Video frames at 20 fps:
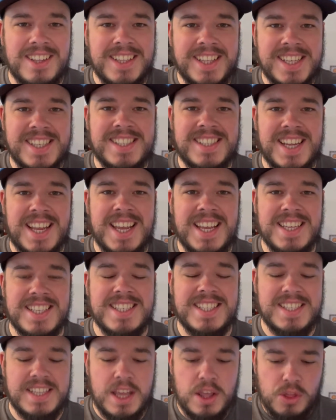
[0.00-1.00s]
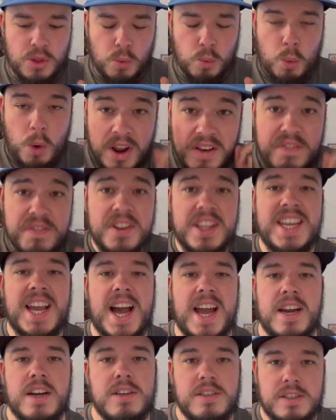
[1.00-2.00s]
This is the one for the
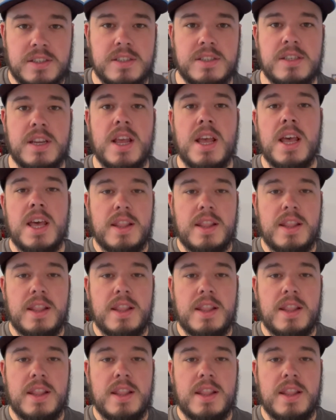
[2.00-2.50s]
irons.